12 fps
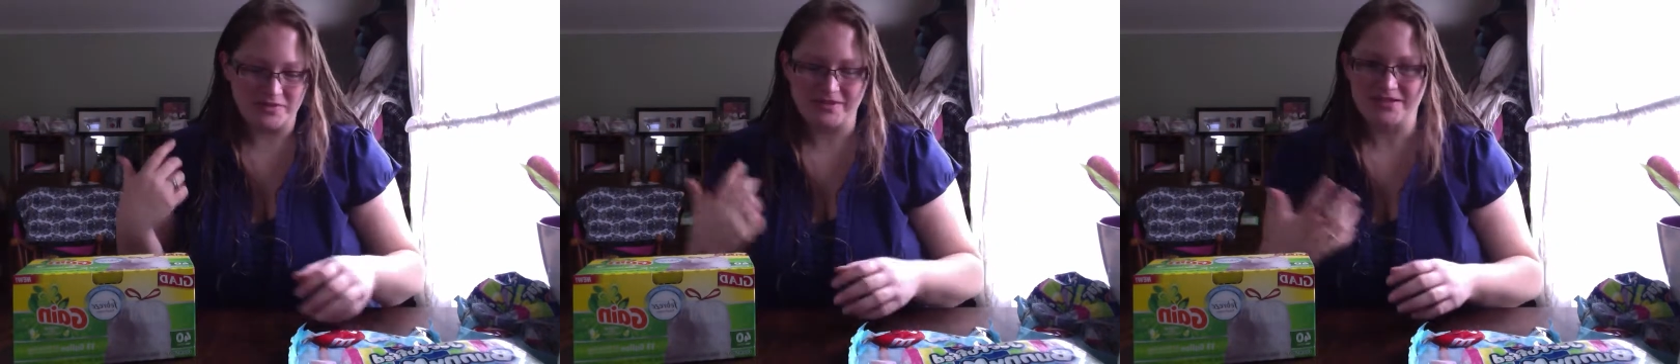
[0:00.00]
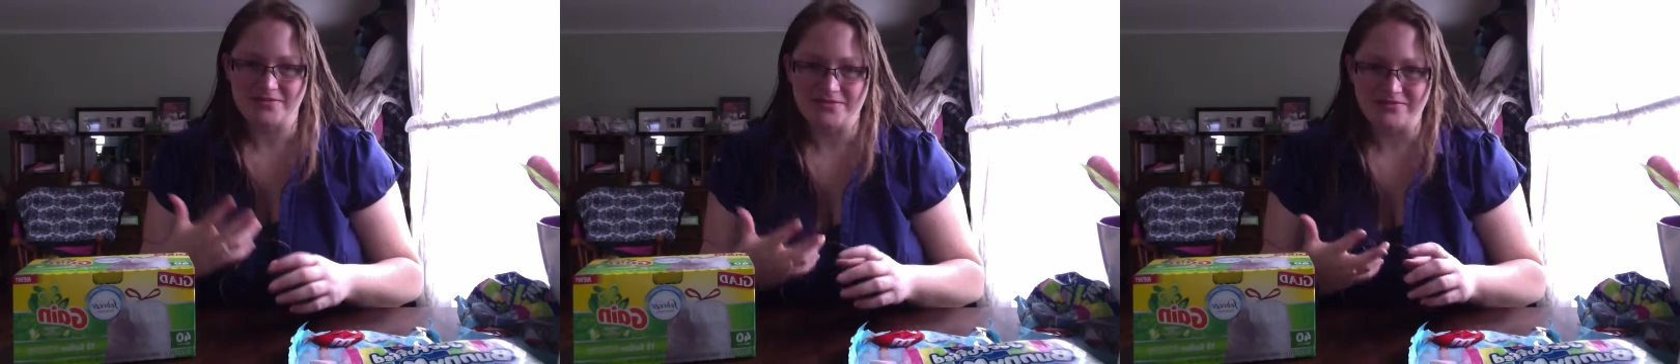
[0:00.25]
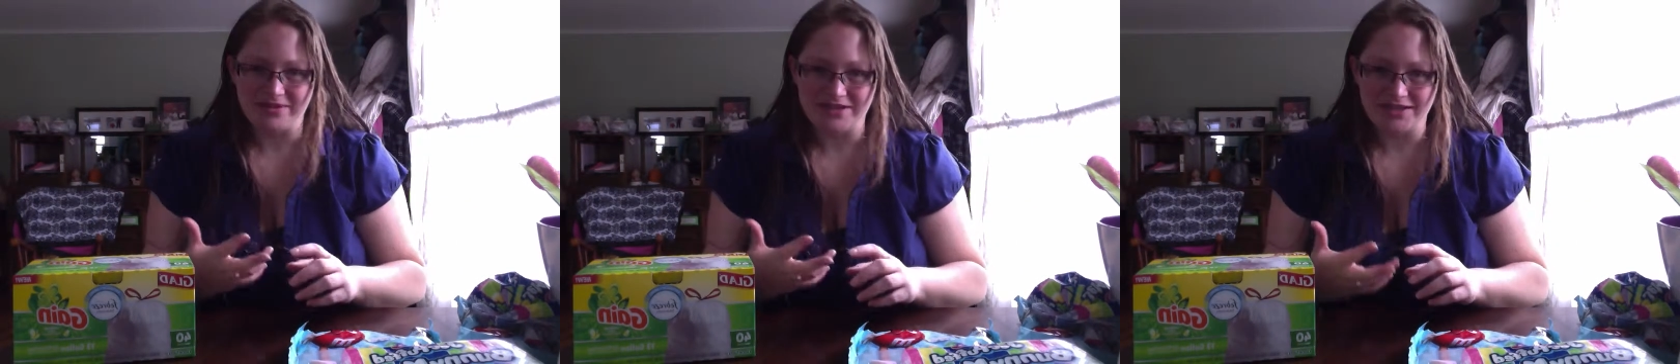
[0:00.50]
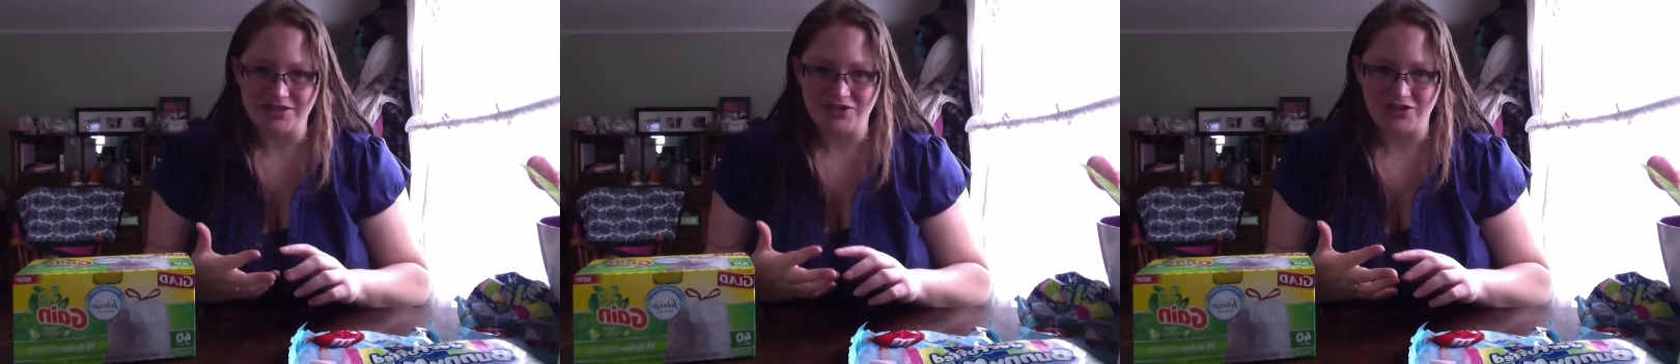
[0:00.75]
picked up some
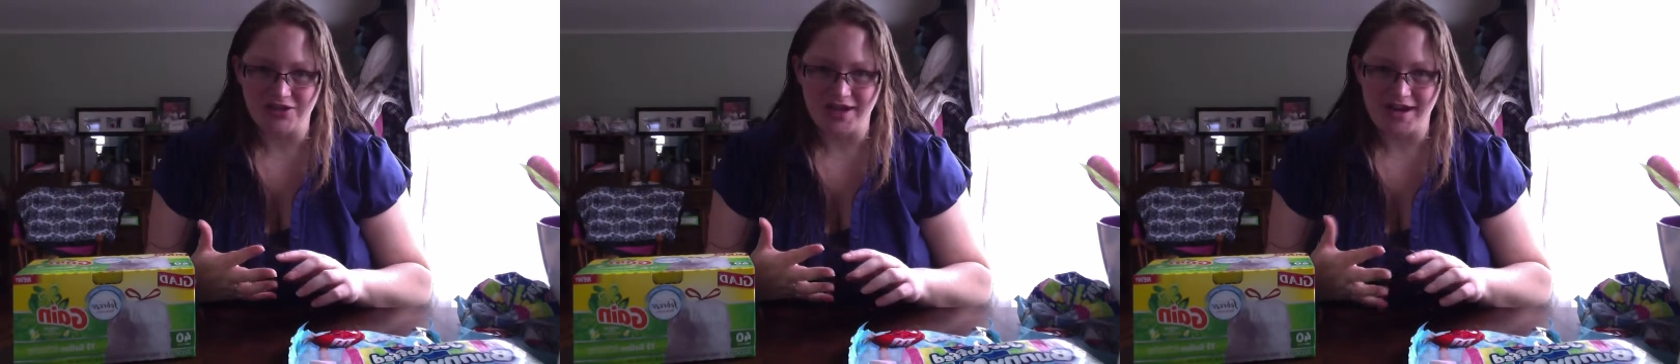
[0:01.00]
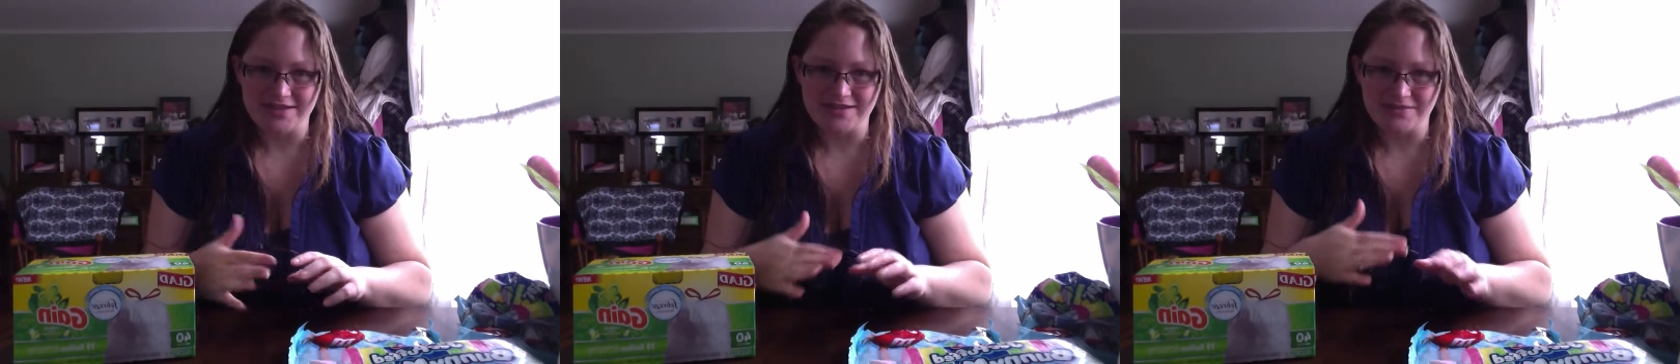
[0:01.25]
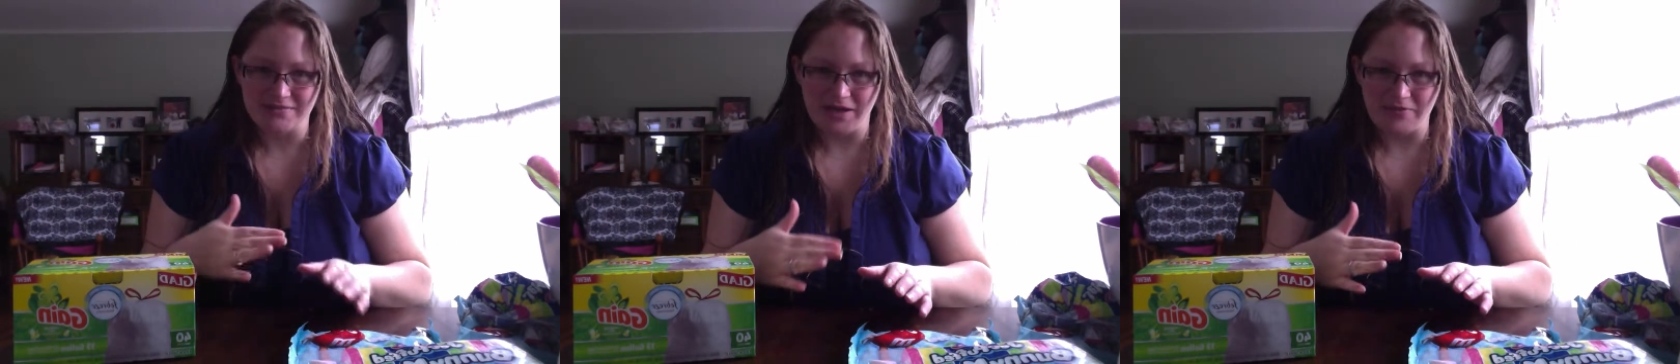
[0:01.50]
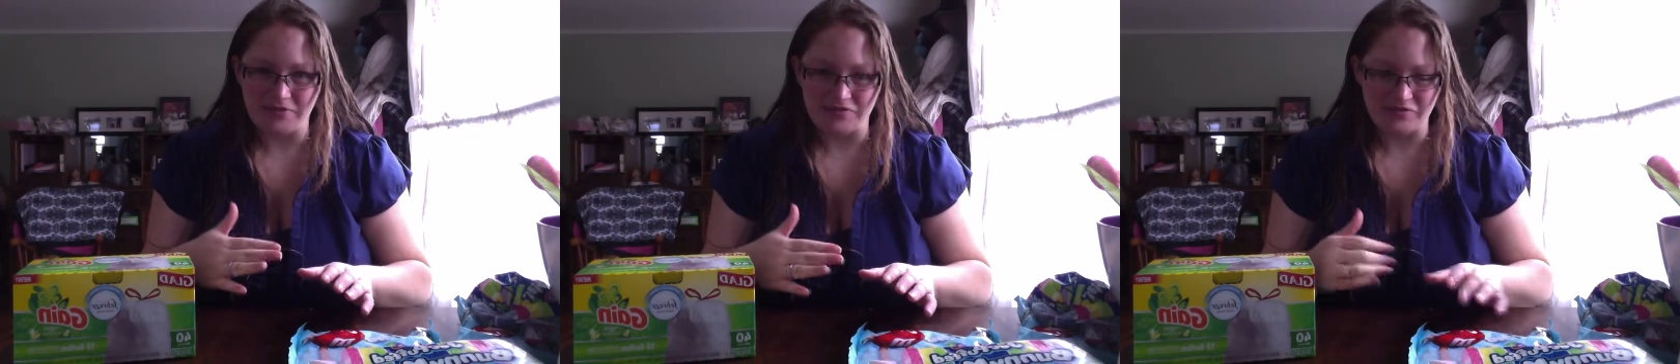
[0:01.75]
conditioner and some
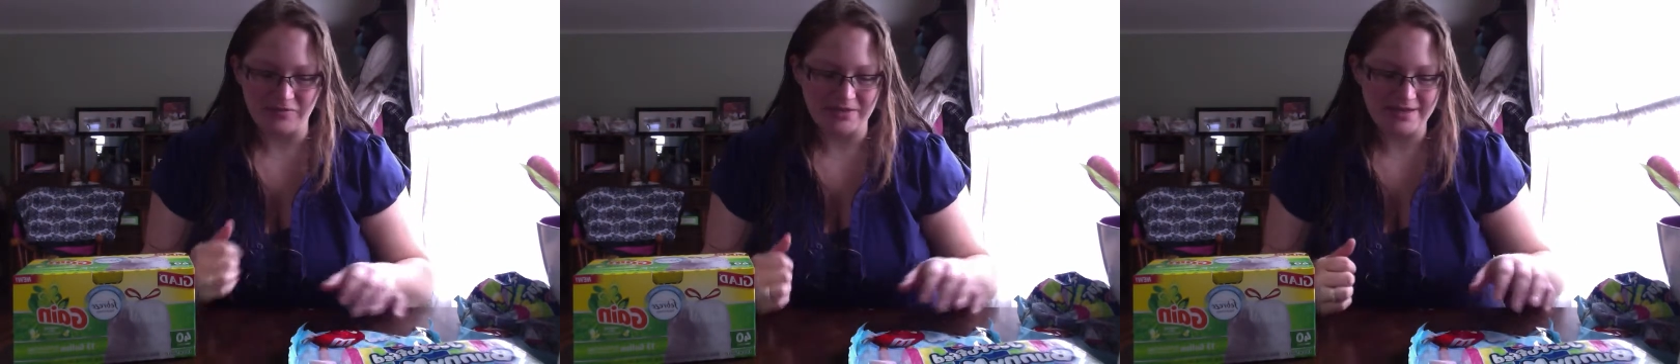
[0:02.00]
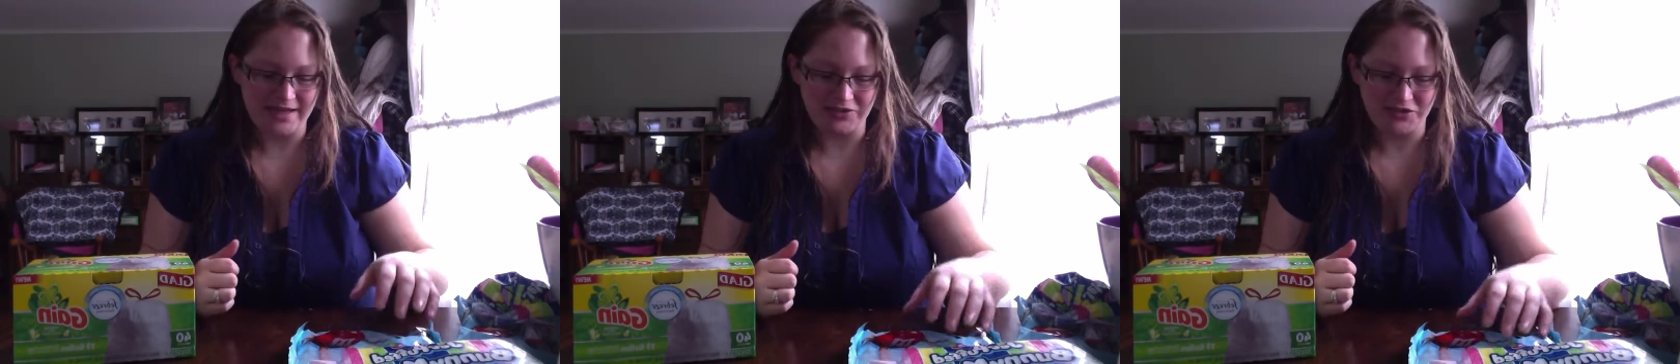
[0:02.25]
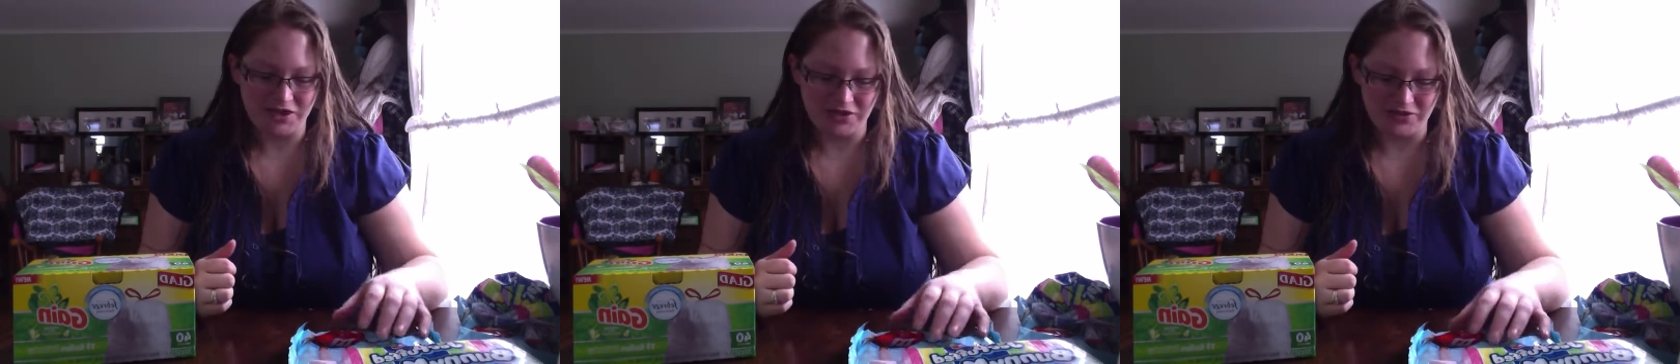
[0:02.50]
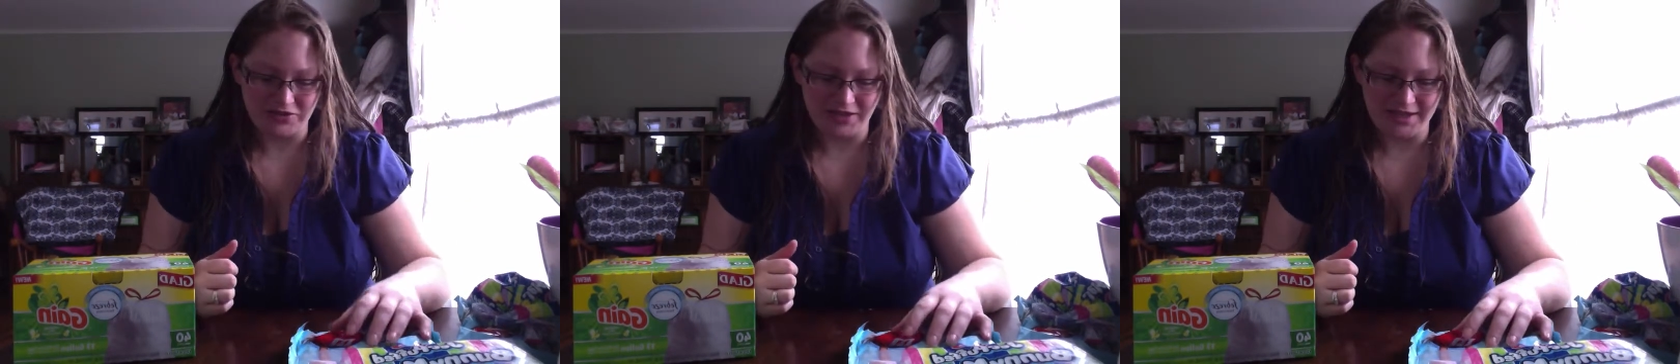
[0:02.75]
diapers from the Dollar
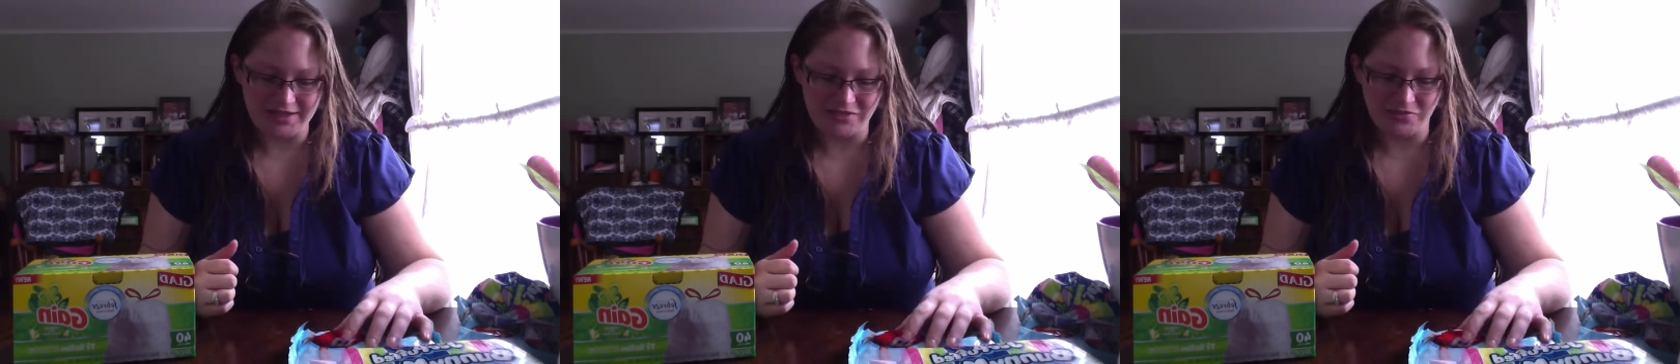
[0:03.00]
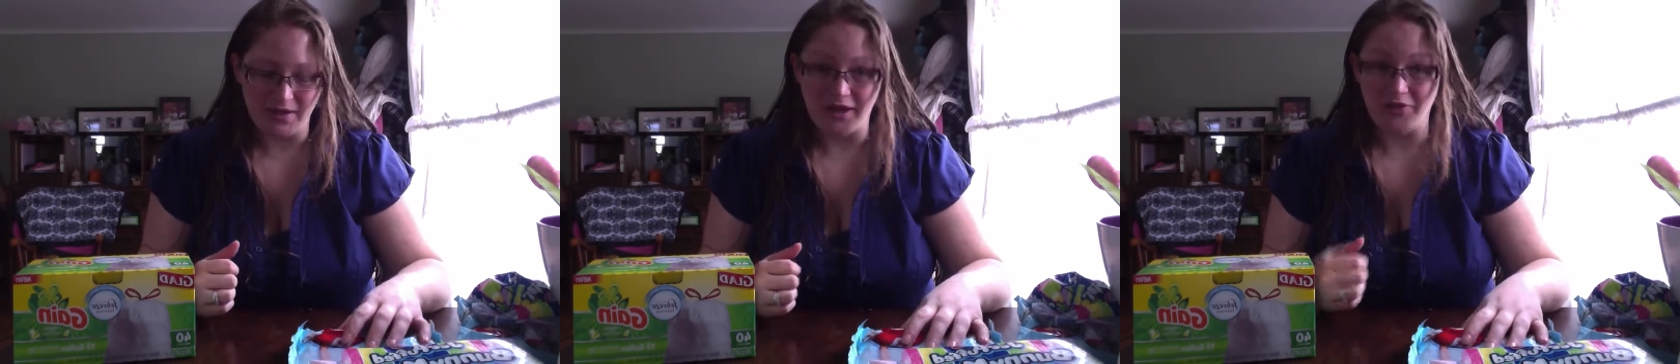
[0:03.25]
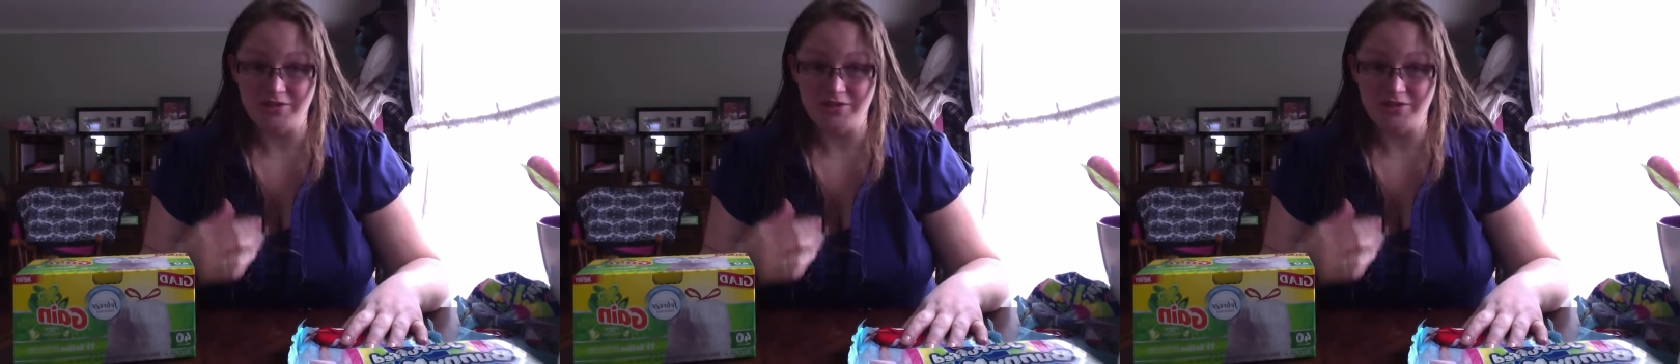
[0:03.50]
General as well,